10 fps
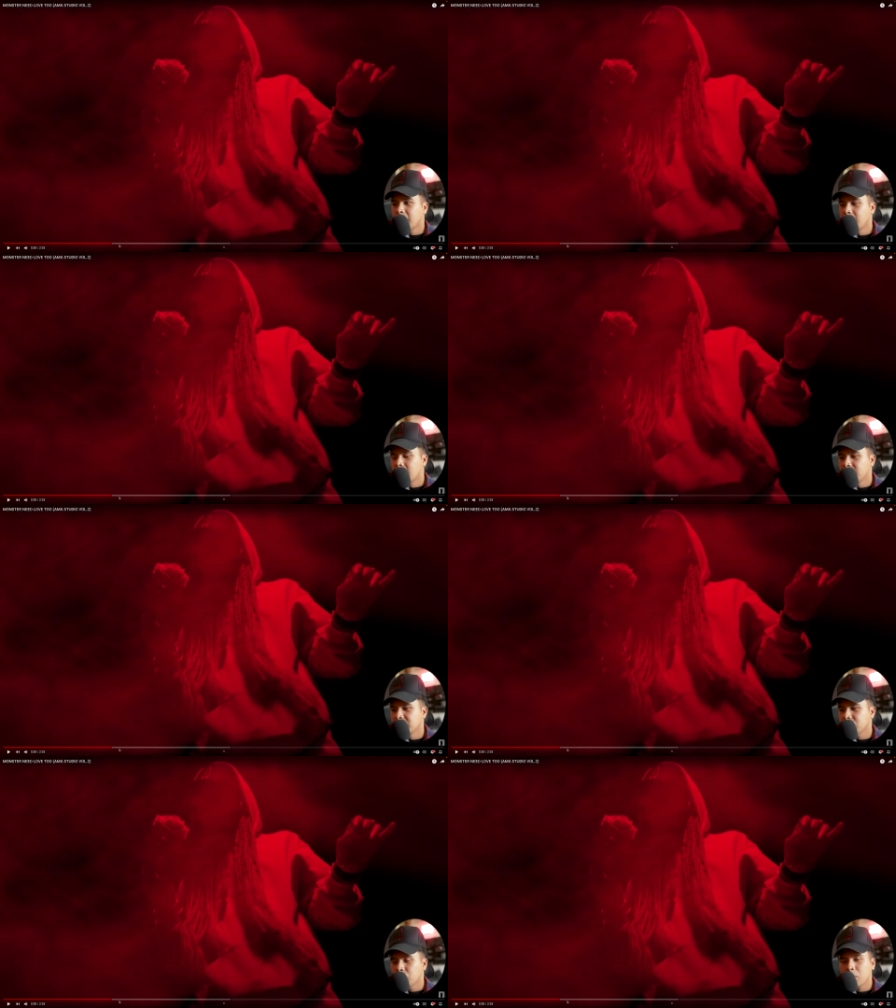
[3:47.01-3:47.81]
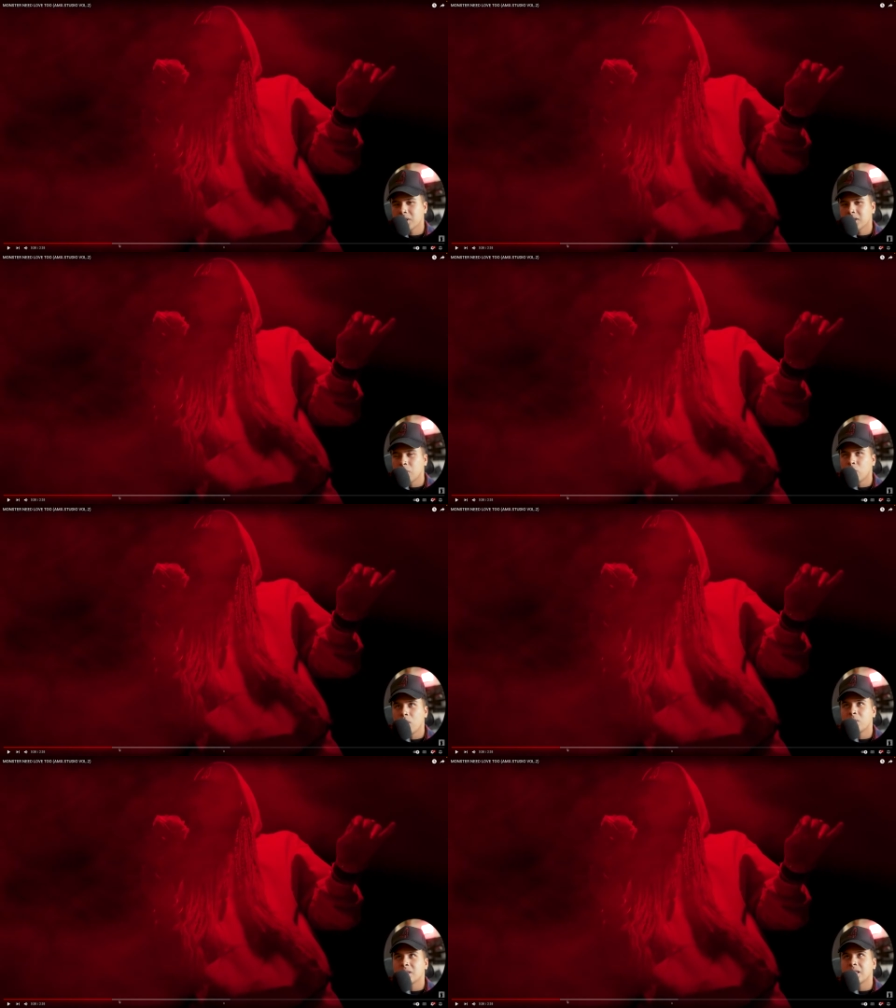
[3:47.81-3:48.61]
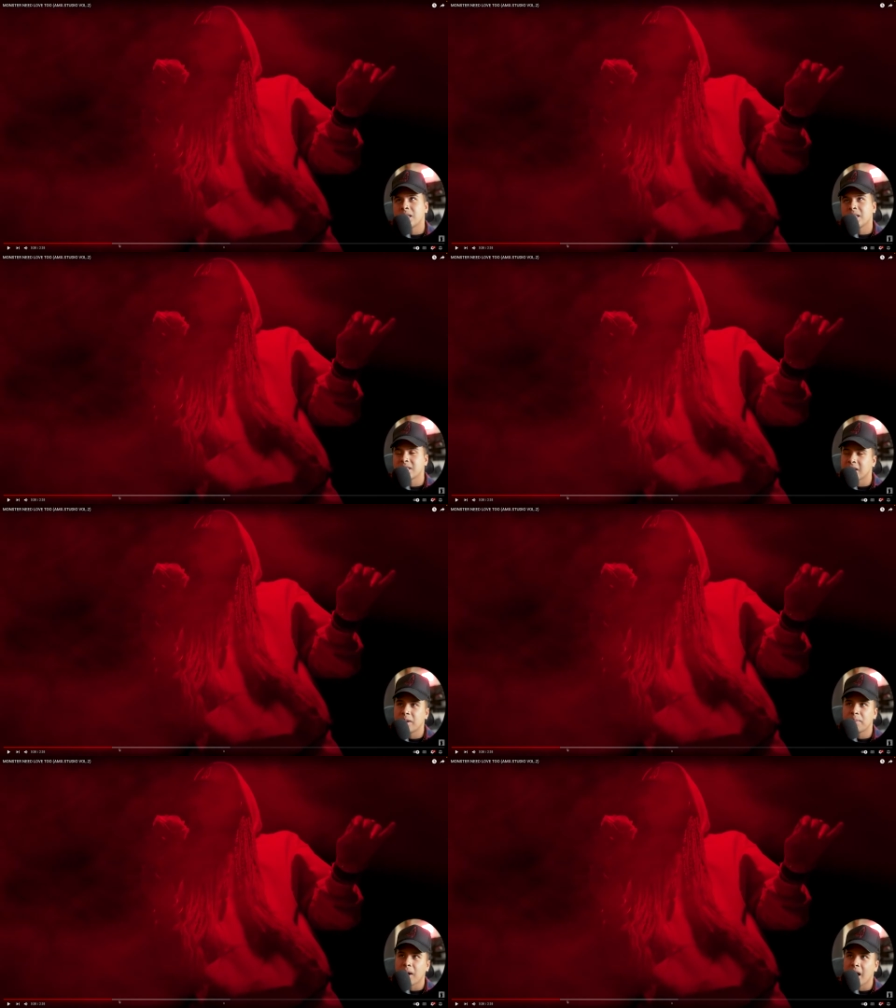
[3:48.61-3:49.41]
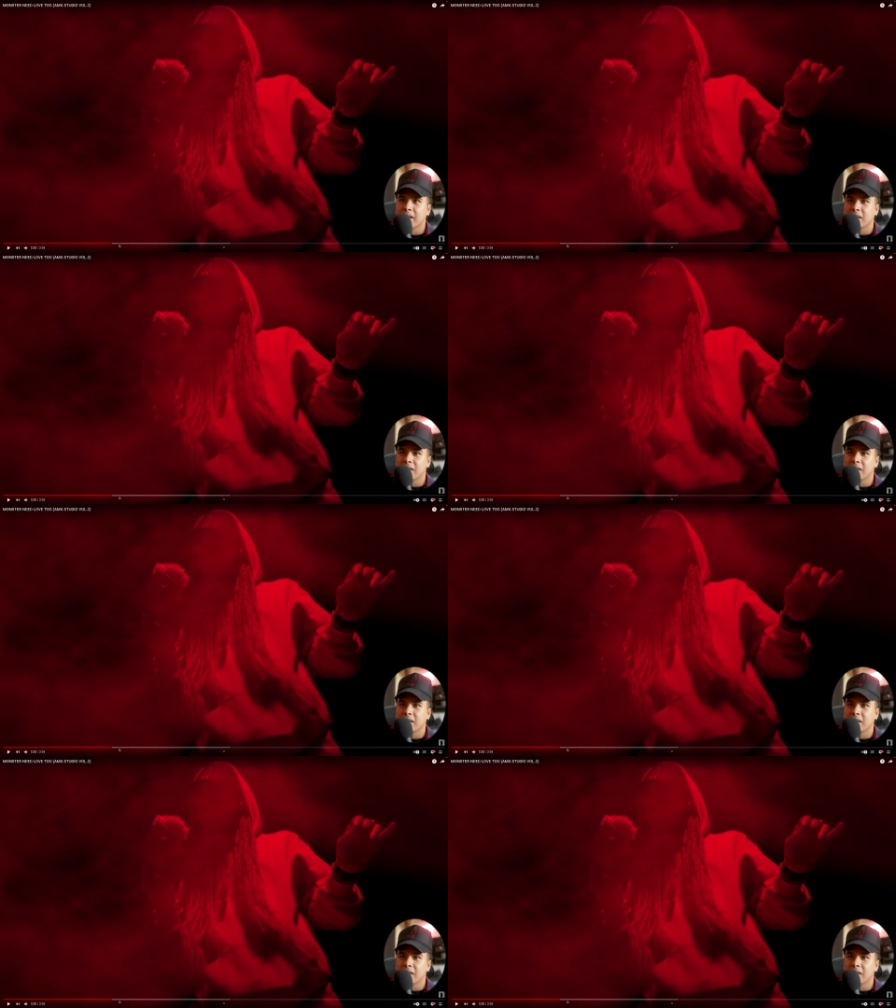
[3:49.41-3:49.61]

So what was the intent behind